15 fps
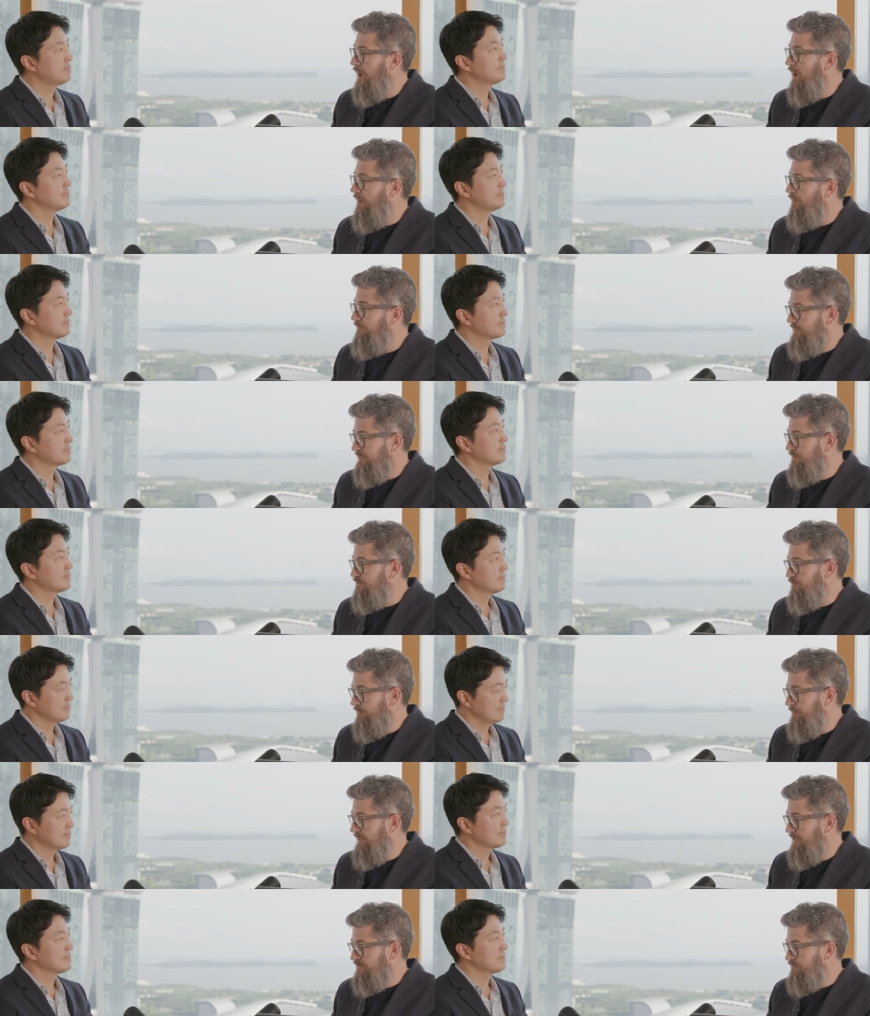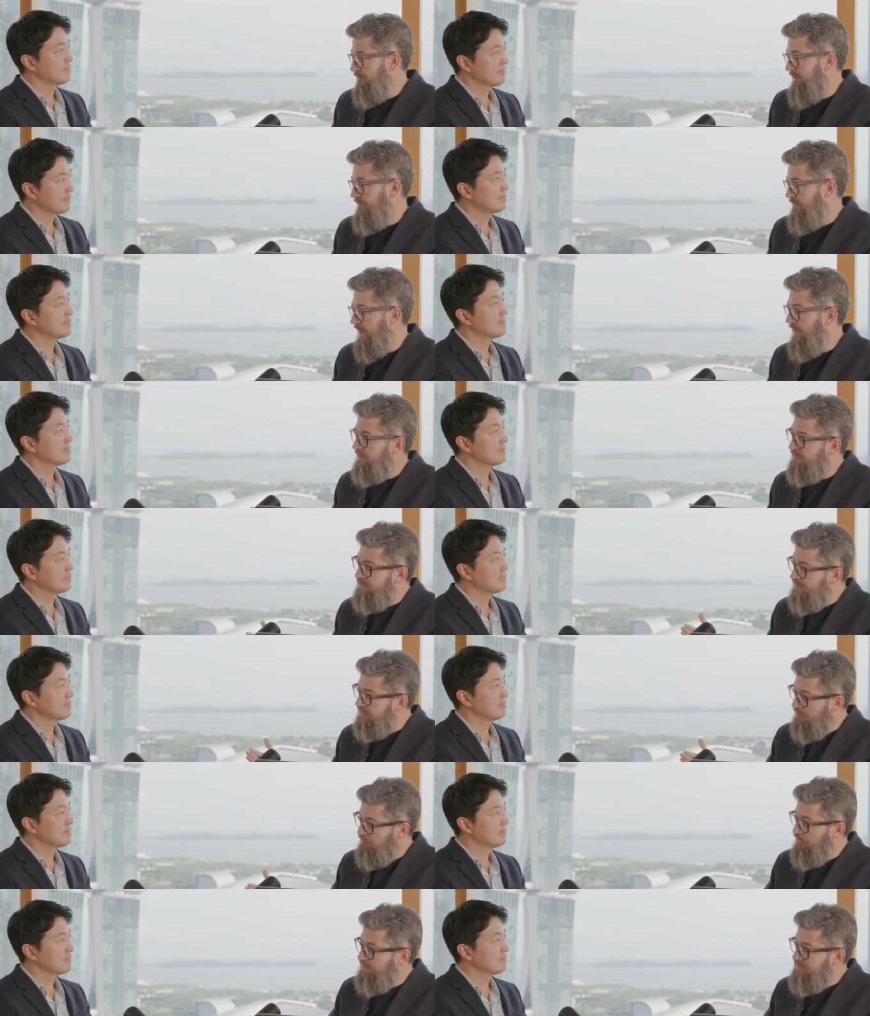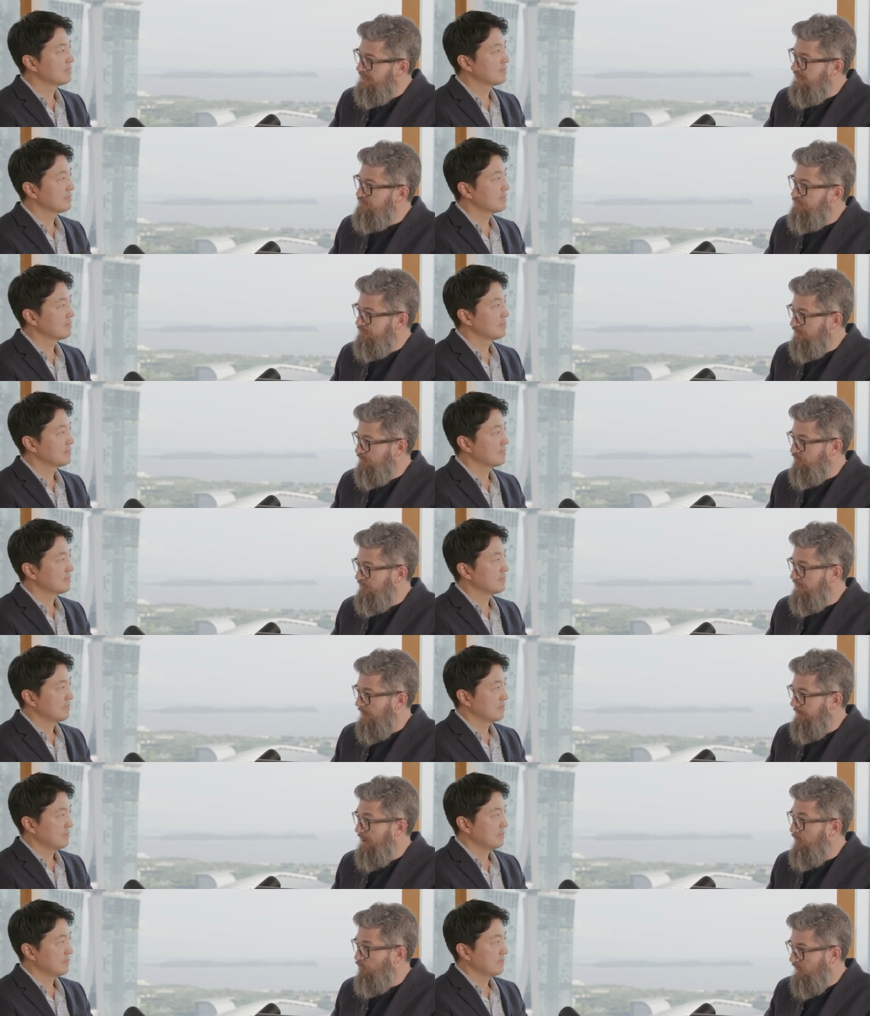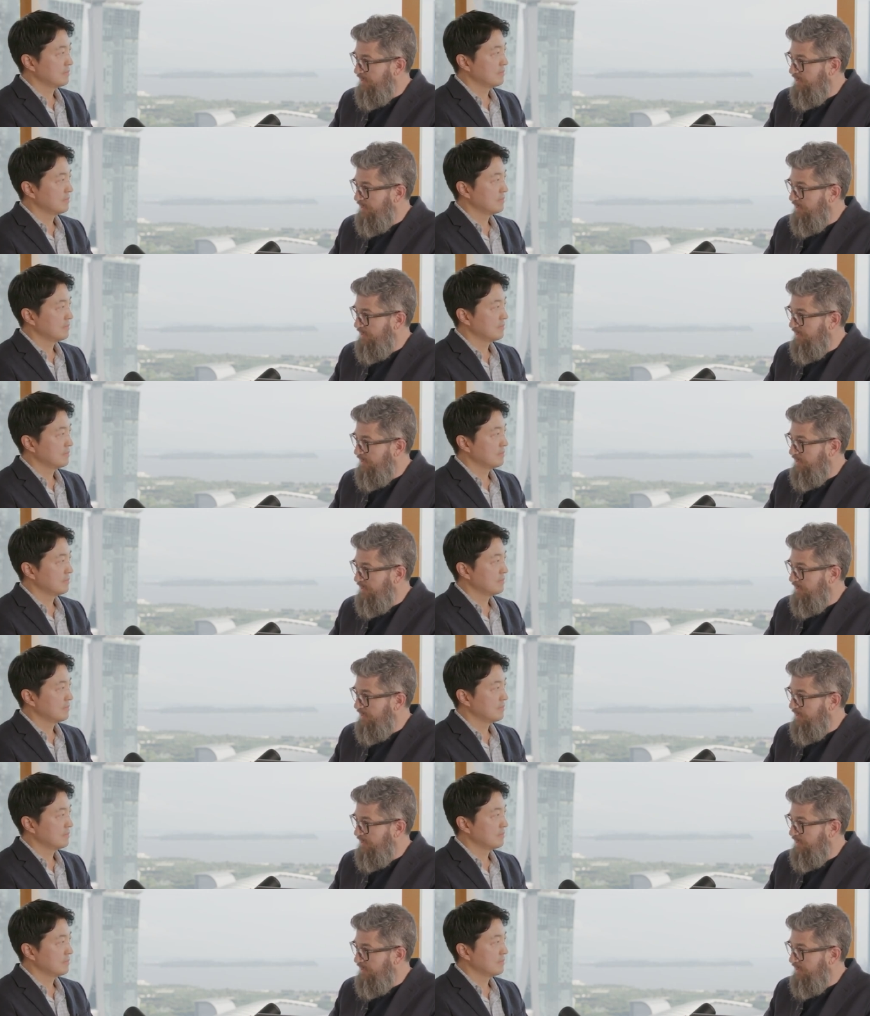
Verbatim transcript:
Speaker 1: Of additional administrative guidance. Does the presidential decree come out